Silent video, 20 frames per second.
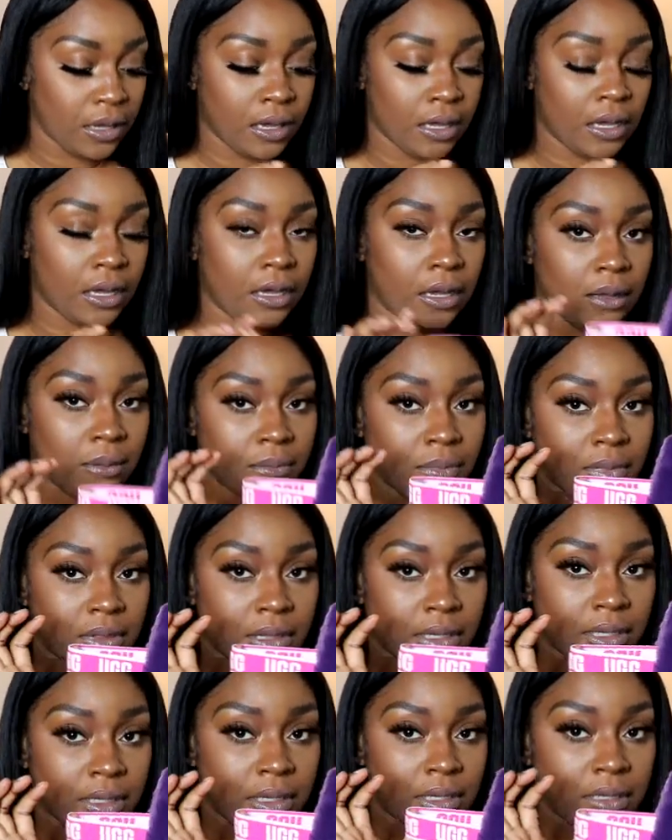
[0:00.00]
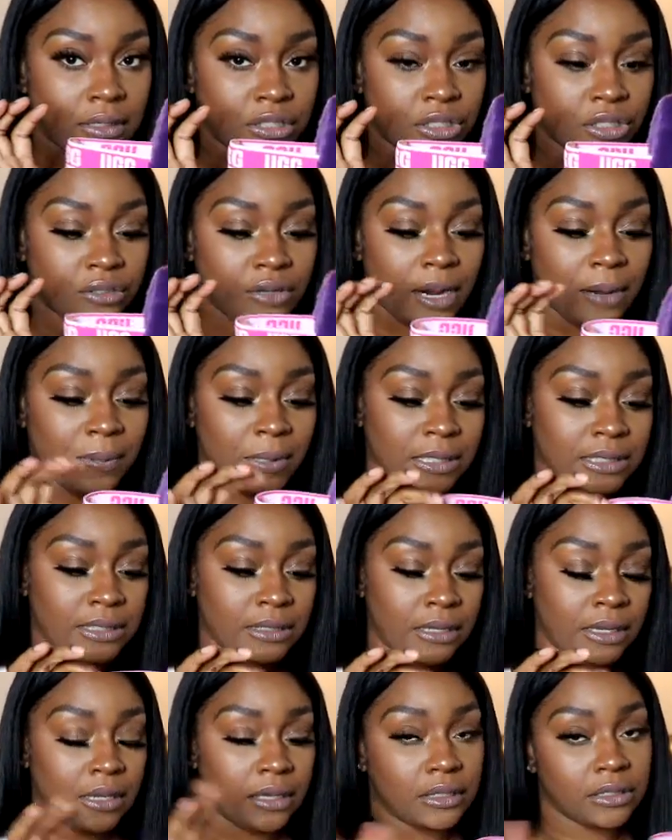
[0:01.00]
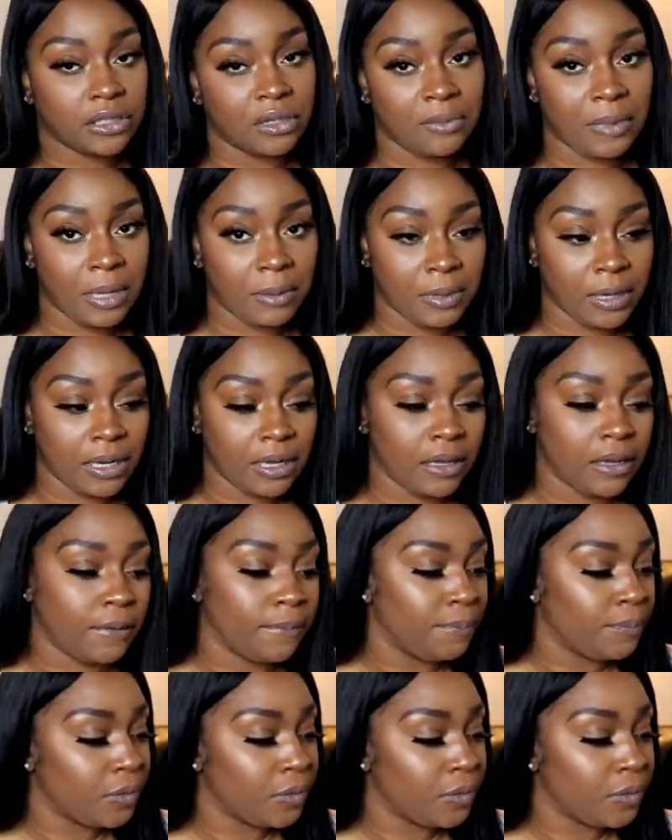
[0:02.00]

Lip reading: The strap is snug, so maybe,